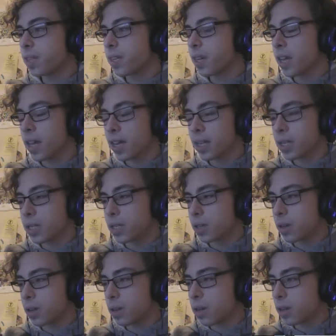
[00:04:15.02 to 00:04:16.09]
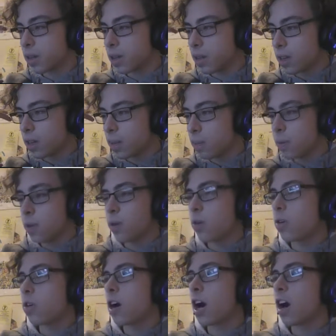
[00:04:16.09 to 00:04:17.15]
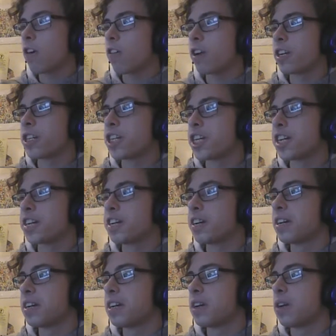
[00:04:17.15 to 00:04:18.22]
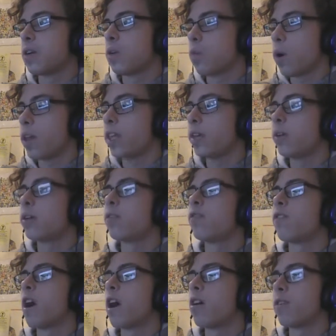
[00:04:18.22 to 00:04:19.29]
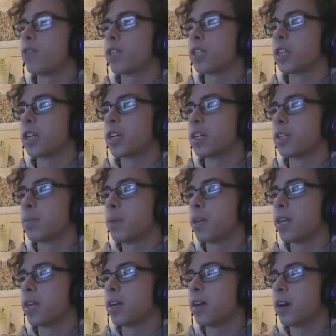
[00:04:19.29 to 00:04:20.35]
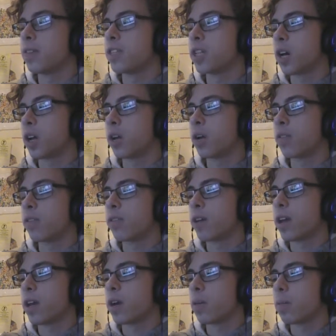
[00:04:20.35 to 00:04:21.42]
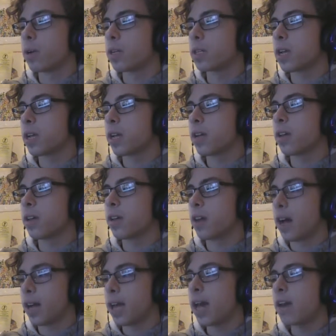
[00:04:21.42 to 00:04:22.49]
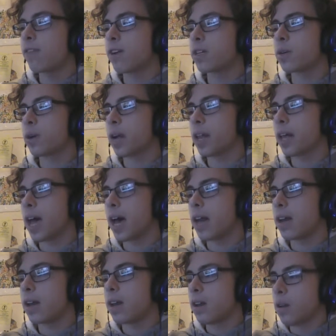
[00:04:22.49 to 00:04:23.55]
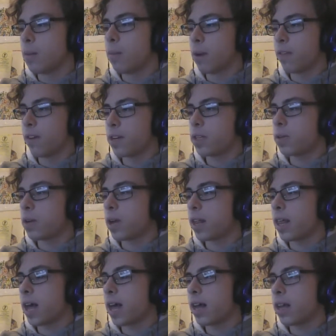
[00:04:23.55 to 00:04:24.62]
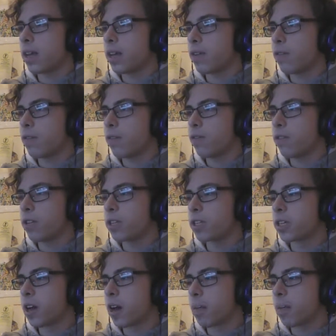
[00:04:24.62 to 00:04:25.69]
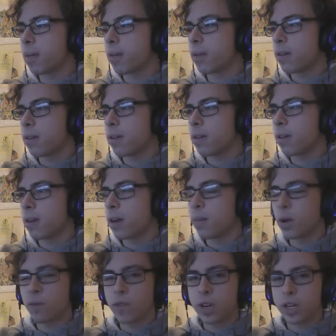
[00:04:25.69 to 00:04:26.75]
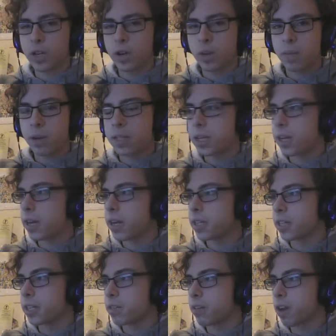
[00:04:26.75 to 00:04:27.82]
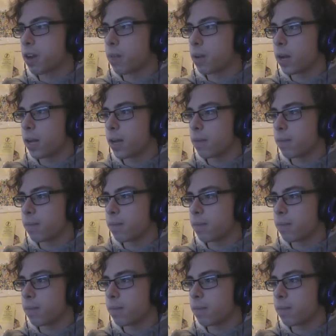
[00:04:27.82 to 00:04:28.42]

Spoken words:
It is pure RNG whether you can fire off the Snickers immediately after turning off the radio, because, like, I can if I do it like that. But if I do it like that, it freezes up. I'm not really sure I'm articulating this right, but, like,